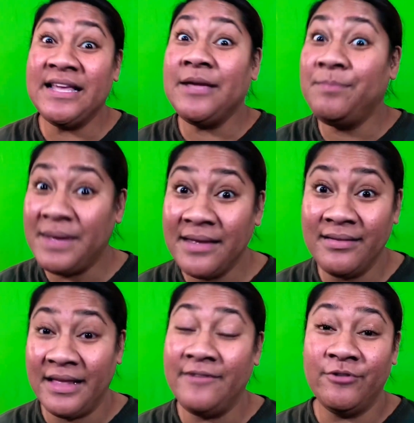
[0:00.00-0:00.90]

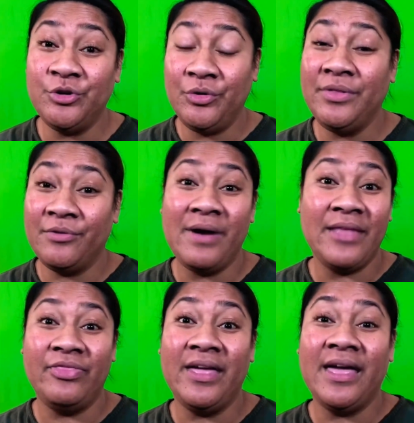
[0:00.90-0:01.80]
immediately for doing the right
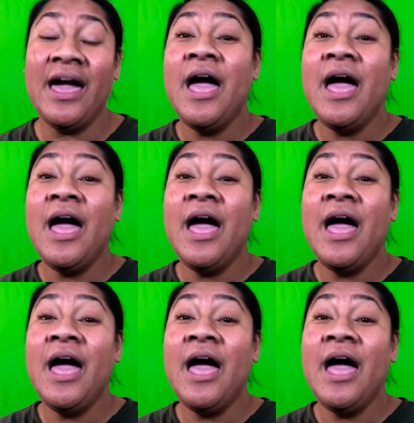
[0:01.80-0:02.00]
thing,